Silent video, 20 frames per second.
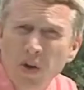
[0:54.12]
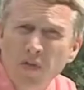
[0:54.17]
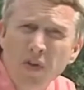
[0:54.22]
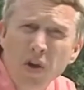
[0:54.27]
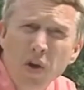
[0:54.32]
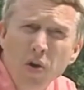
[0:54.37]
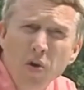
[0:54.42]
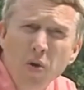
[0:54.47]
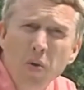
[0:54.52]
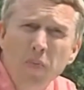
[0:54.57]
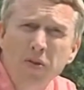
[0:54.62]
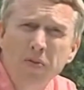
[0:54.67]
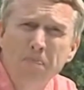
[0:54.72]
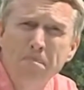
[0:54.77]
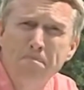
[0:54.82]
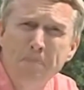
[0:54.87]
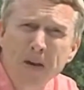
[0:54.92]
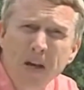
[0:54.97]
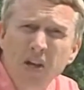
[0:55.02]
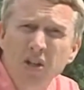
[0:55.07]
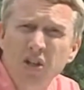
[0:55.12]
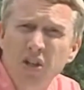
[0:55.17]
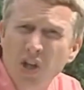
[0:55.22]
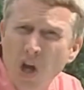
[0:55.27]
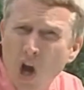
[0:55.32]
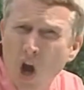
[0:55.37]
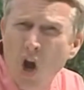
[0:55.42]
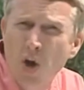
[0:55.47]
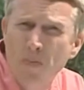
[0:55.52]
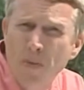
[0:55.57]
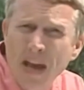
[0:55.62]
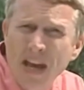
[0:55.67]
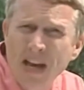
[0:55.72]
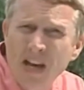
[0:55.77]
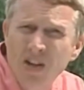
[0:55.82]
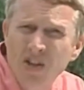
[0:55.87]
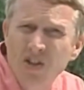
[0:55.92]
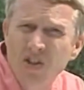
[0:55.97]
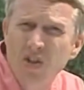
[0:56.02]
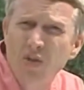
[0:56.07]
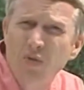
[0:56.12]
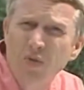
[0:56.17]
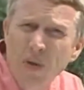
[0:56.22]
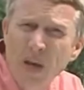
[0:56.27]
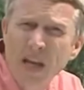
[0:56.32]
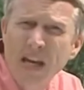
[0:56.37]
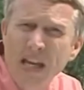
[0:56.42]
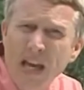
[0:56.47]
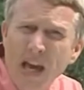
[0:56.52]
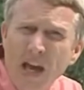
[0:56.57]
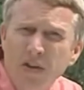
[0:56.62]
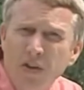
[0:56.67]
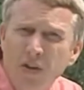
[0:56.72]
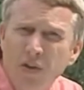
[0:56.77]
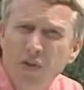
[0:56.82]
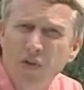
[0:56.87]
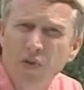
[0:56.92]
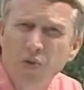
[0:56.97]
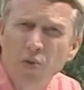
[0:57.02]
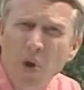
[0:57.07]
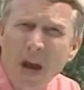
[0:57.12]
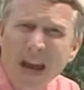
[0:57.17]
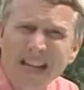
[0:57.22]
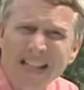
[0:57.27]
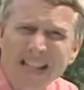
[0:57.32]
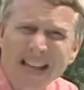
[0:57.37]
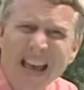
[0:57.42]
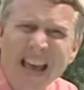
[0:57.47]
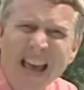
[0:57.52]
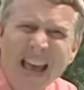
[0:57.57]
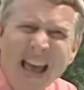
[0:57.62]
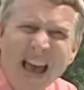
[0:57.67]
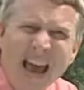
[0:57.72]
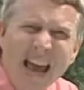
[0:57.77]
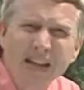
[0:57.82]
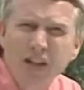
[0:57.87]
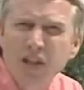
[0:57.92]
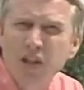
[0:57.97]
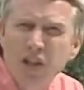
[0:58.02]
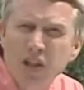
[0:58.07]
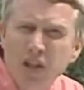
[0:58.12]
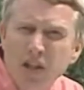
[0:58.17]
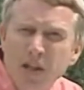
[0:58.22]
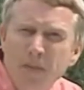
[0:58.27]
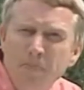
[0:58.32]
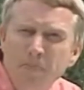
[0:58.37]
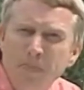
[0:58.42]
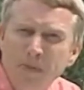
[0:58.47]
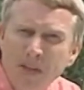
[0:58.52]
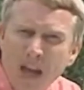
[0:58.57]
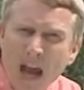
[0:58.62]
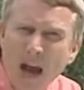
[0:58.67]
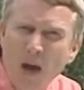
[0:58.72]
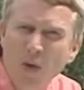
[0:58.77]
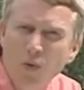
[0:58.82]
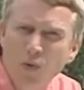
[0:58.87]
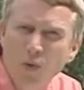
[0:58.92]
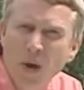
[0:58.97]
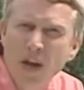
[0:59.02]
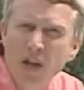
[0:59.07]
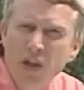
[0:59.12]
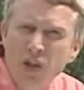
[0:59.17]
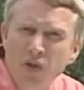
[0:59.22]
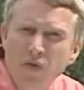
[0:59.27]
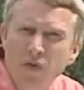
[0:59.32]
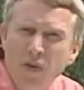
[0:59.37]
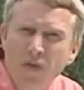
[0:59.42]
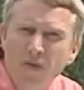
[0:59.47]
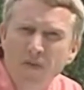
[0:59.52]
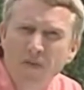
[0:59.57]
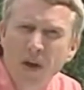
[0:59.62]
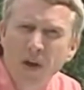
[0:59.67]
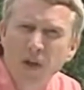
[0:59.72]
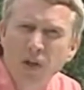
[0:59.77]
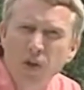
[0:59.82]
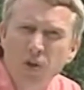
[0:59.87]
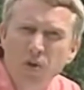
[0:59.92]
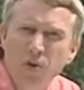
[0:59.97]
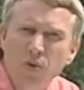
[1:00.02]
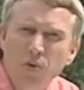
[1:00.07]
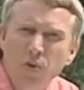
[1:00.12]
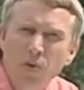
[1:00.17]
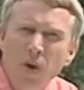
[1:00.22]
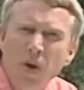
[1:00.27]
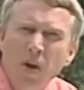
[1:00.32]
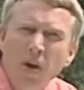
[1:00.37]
of Europe's biggest car makers severely under threat, and a slimmed-down range of conventional